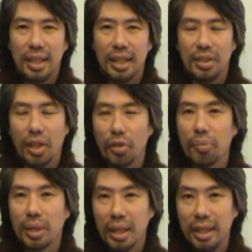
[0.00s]
And
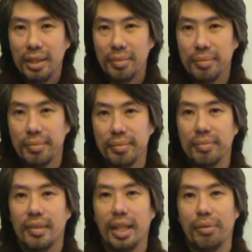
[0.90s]
ultimately,
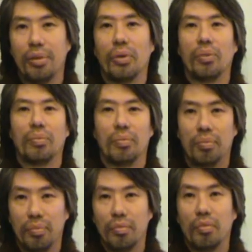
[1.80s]
if you
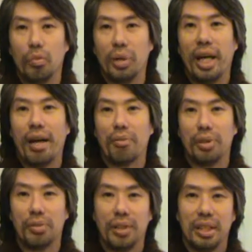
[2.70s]
would
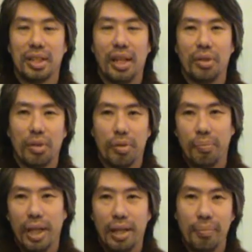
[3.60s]
average things out over
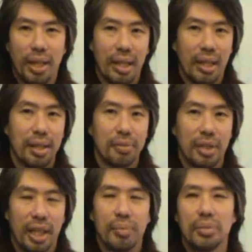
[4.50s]
many, many
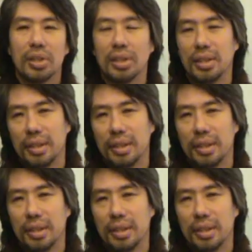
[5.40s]
lifetimes,